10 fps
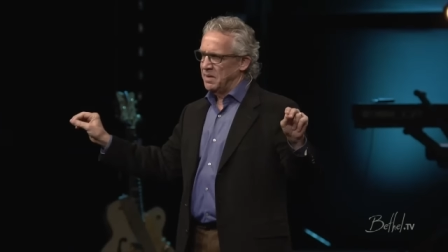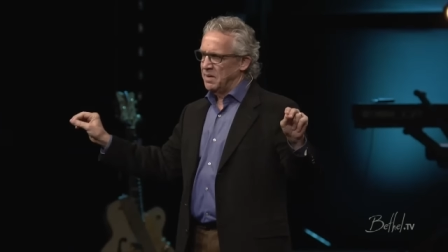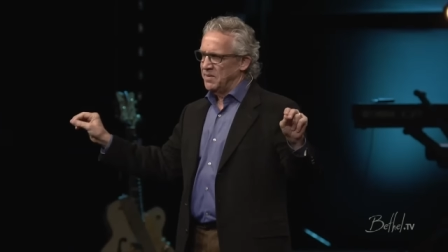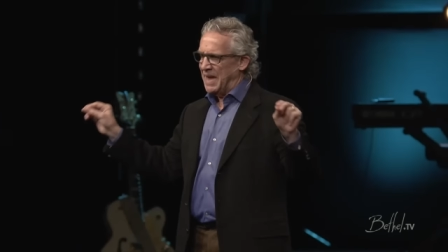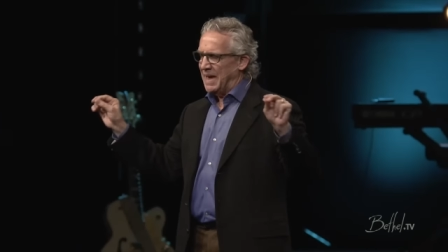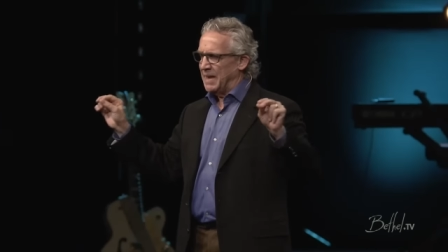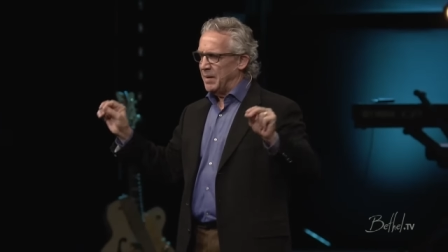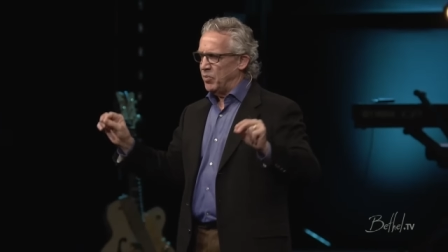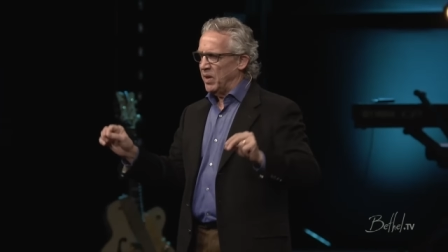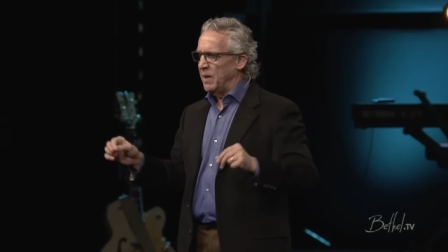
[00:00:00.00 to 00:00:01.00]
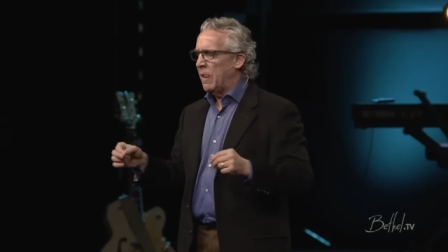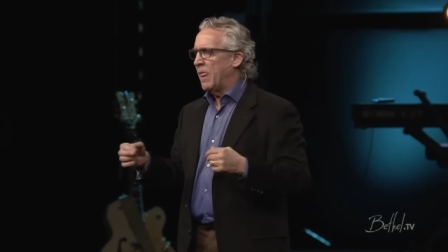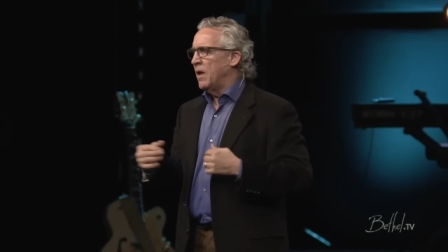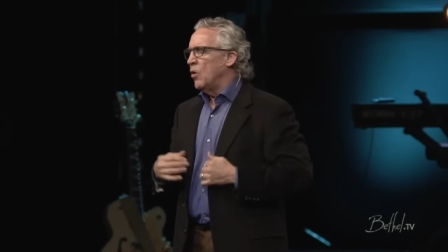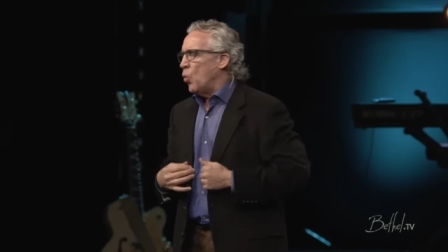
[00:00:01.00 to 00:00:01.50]
That liberty.
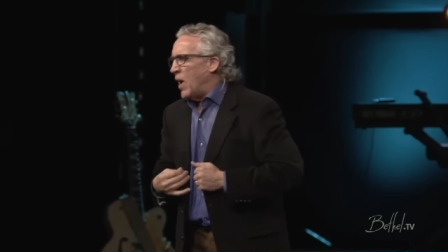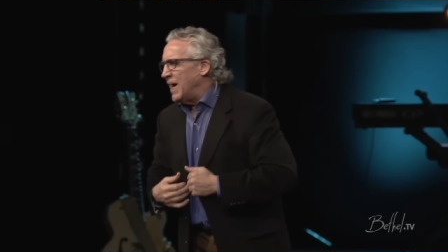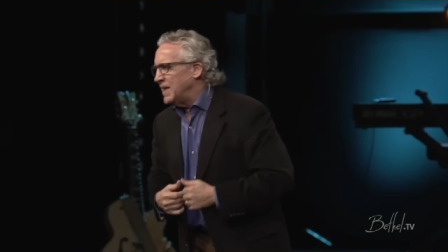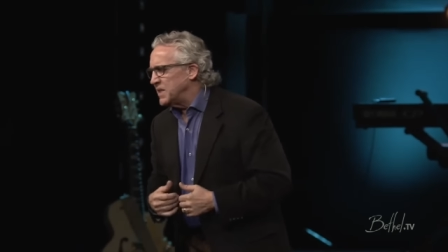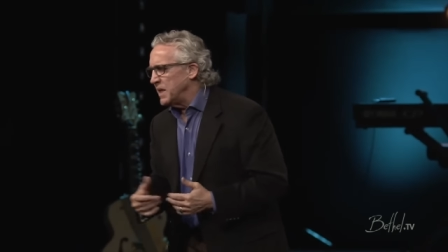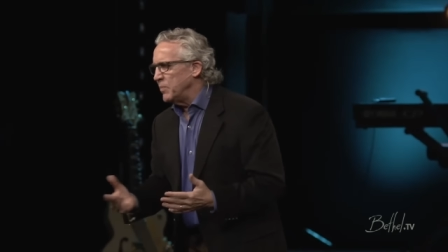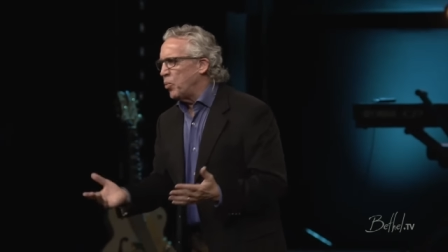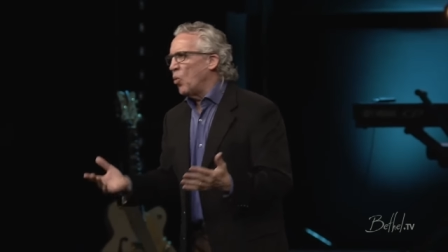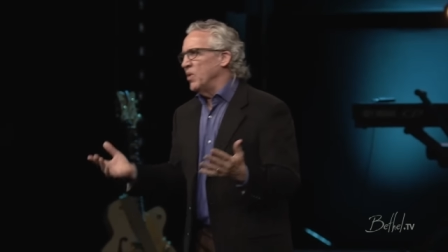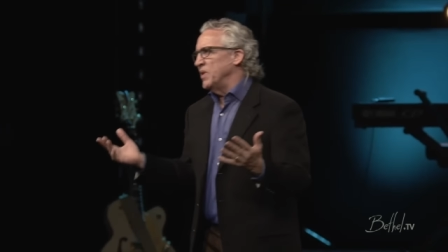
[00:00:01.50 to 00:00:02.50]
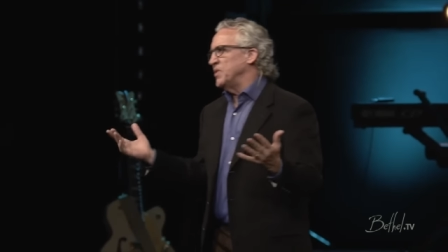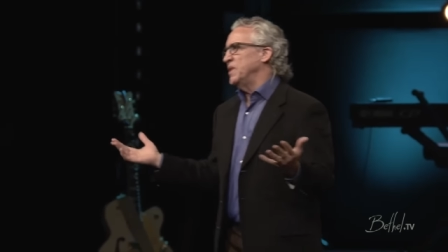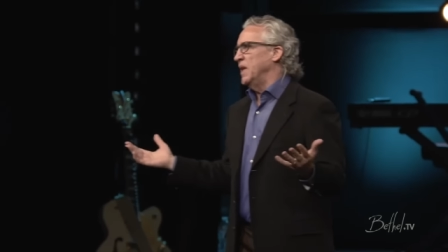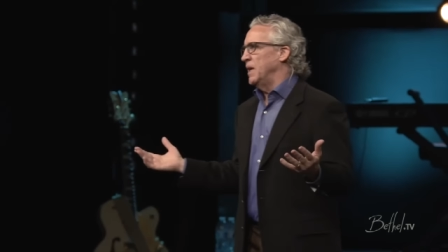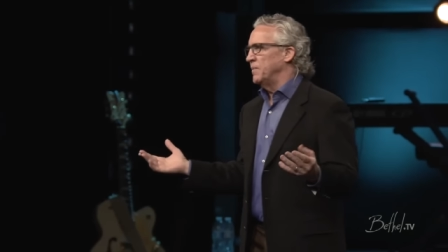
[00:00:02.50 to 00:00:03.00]
Why is it important to
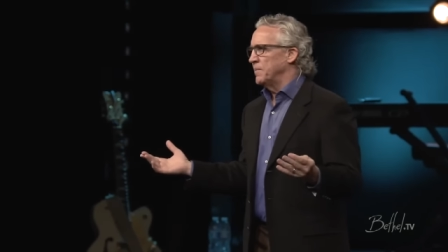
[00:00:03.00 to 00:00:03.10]
see?